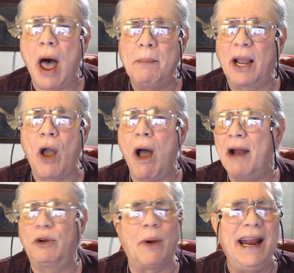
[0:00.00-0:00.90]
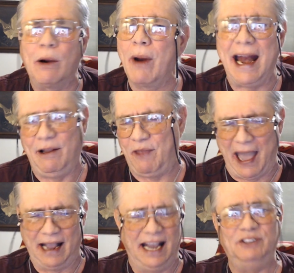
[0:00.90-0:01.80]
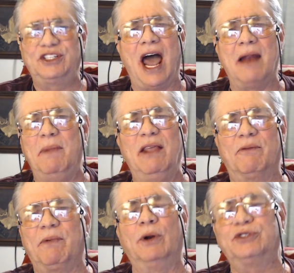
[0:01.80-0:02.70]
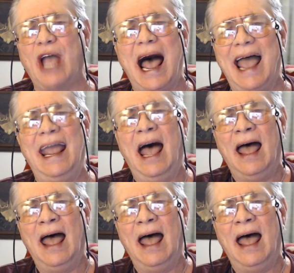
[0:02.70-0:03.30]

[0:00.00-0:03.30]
concrete or anything. He's got to be the first guy